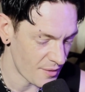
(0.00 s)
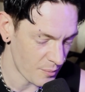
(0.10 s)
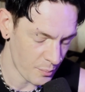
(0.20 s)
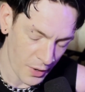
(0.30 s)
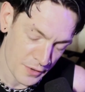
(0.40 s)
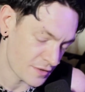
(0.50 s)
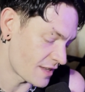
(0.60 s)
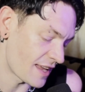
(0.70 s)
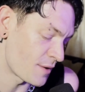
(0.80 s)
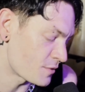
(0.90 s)
post that
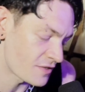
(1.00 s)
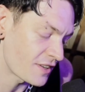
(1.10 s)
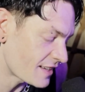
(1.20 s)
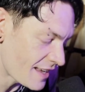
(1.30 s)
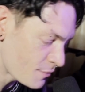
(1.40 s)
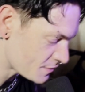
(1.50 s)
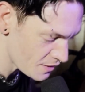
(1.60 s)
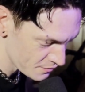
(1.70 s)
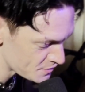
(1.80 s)
he was up for